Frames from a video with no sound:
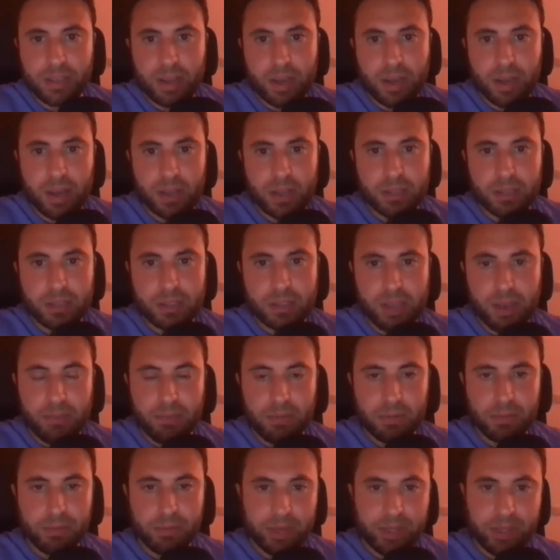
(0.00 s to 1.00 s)
on
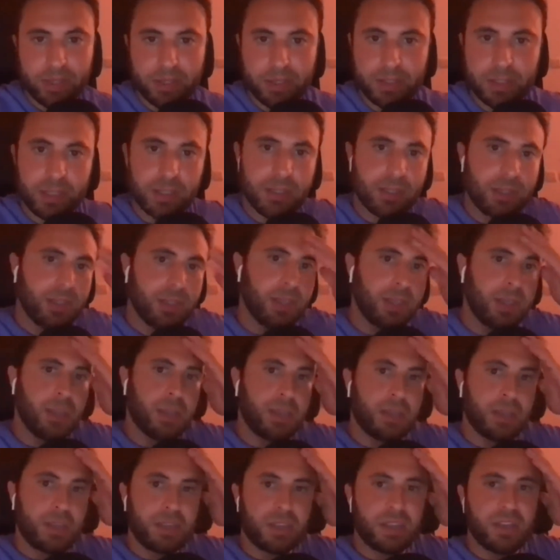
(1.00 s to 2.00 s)
supplements and
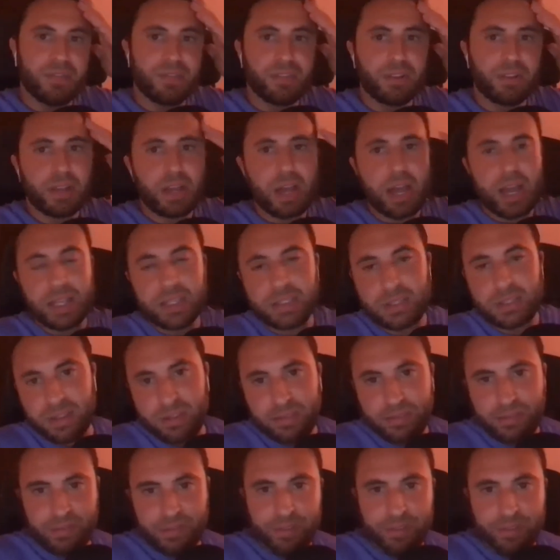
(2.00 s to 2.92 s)
different kinds of,